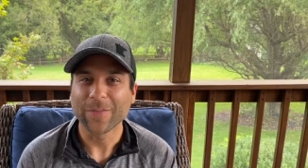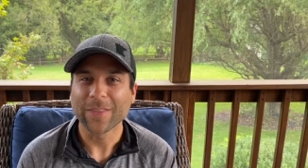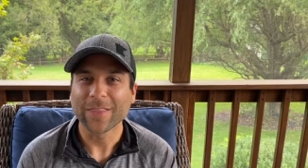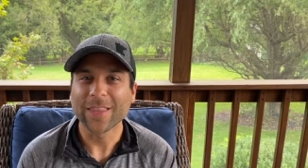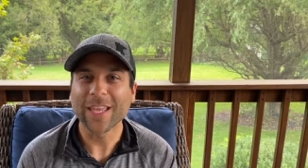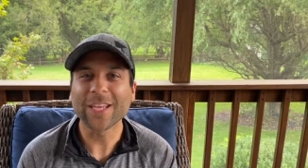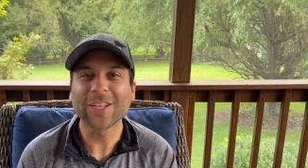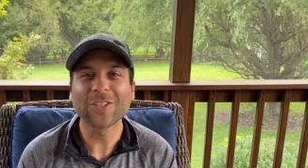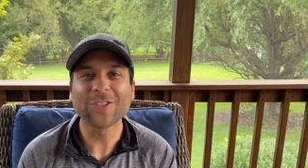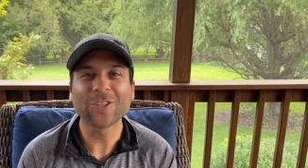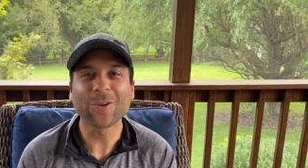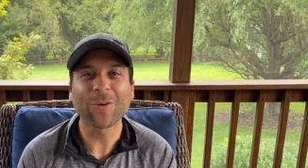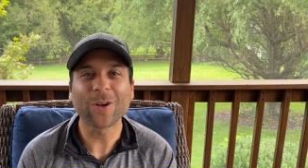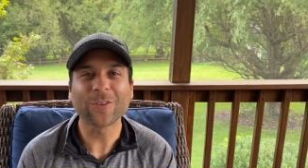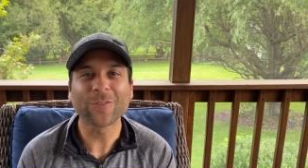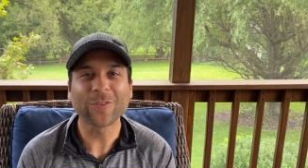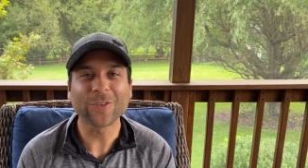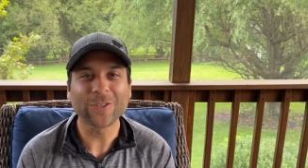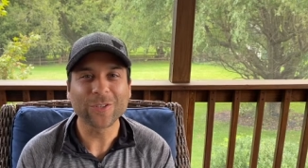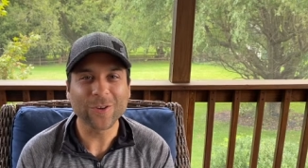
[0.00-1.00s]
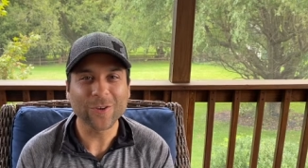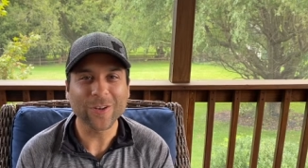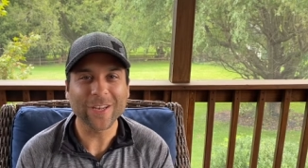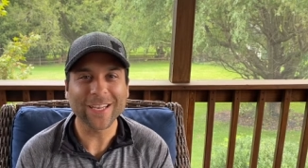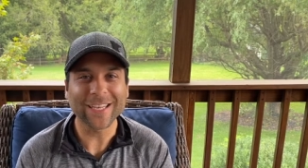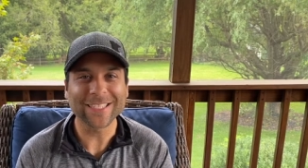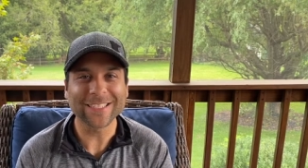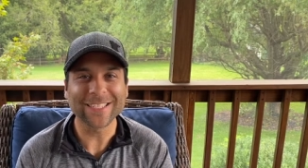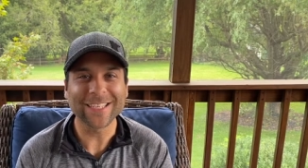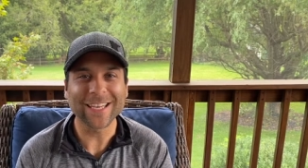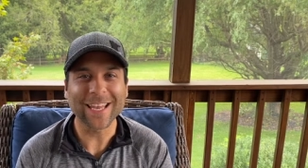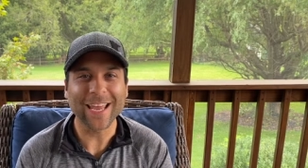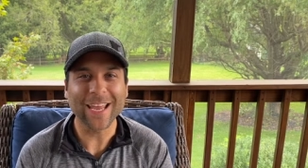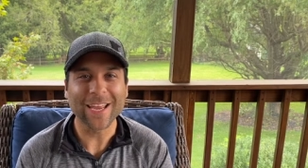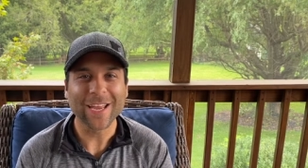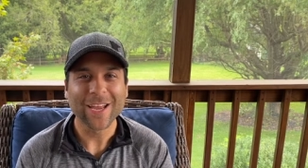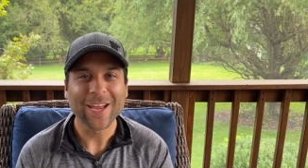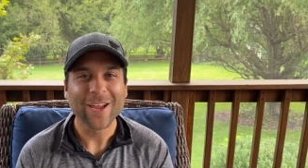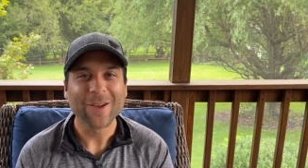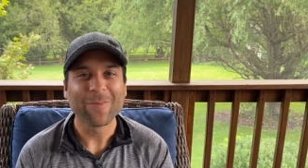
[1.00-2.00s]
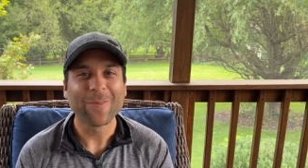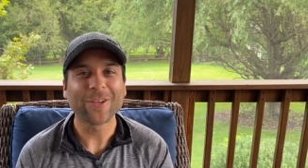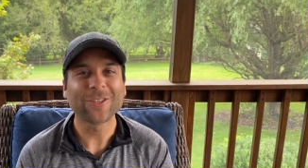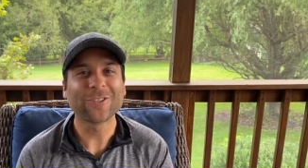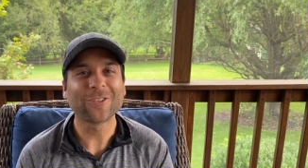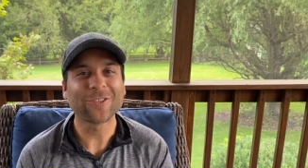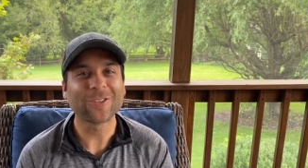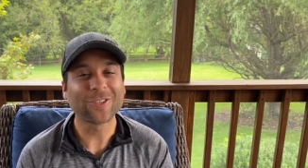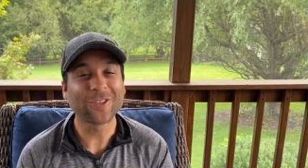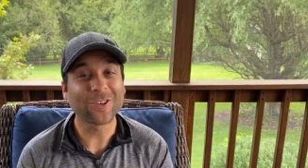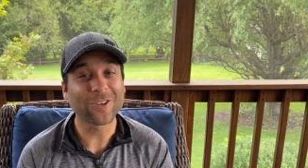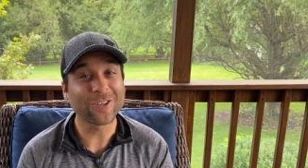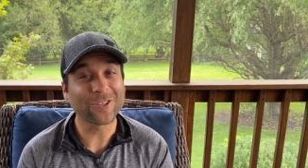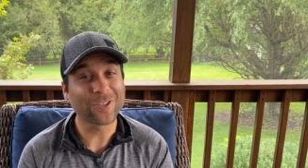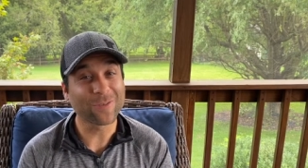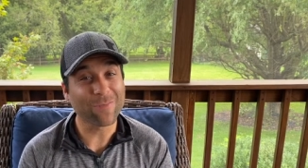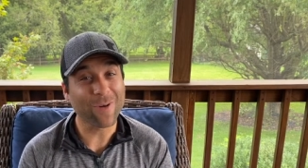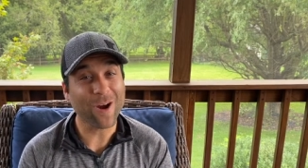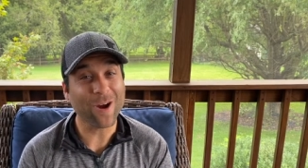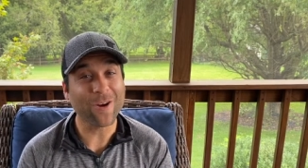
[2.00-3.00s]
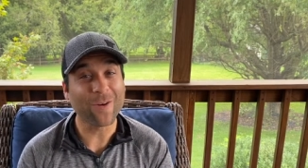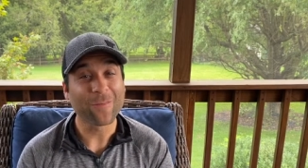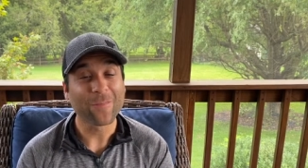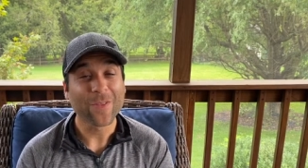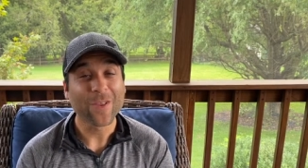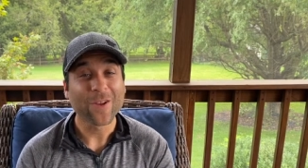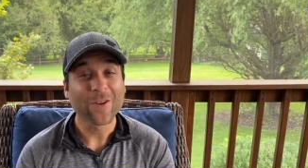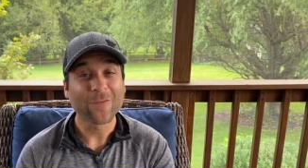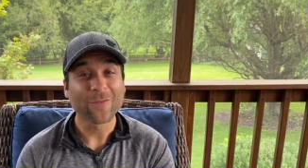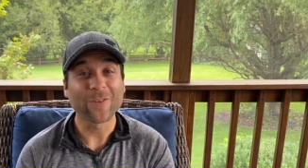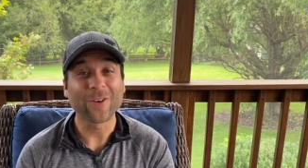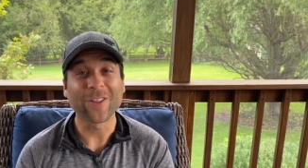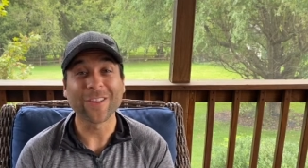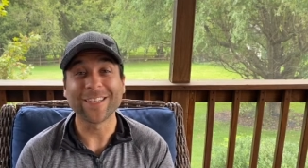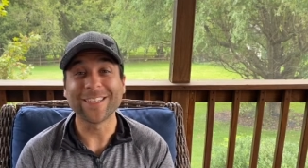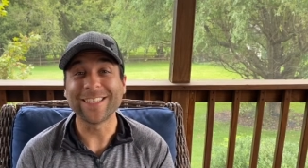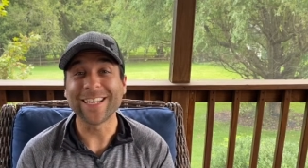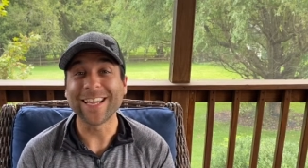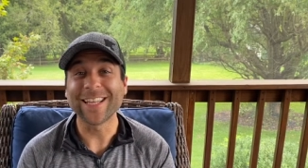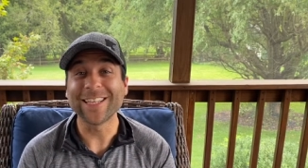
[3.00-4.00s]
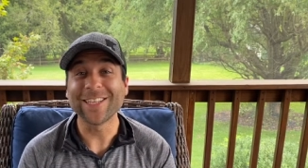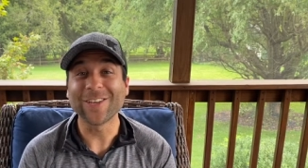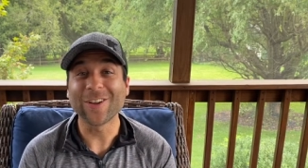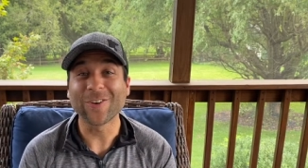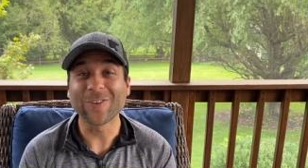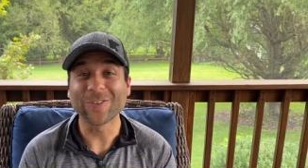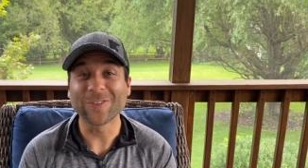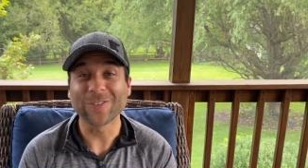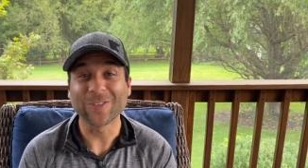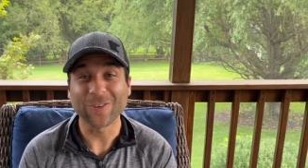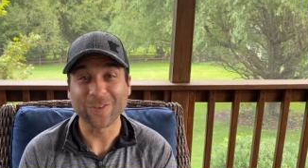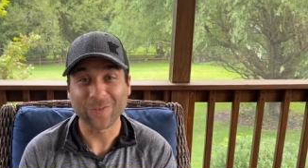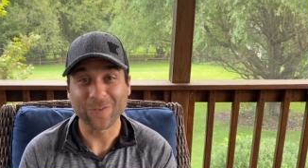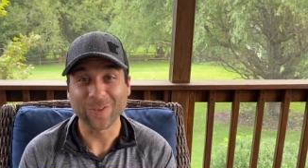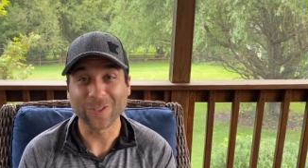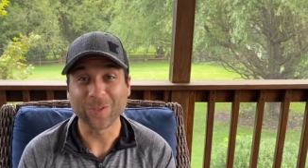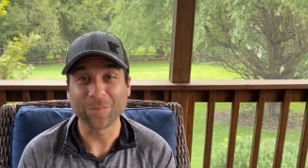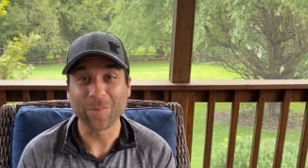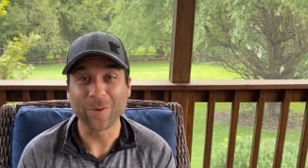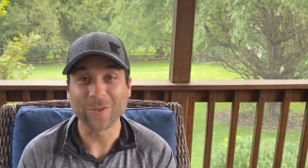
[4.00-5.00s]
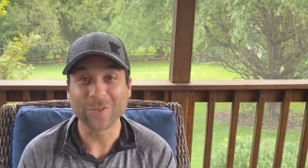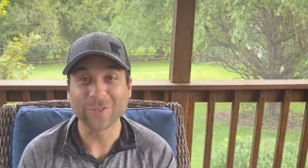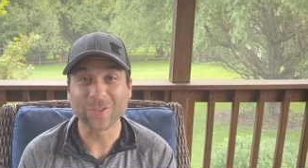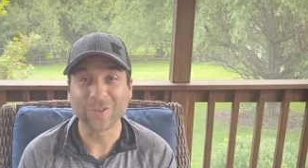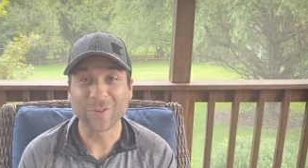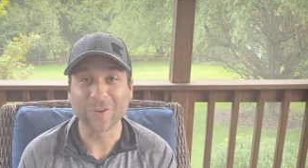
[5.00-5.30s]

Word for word: Thank you so much for tuning in today. Make sure to turn in tomorrow for another daily dose for spiritual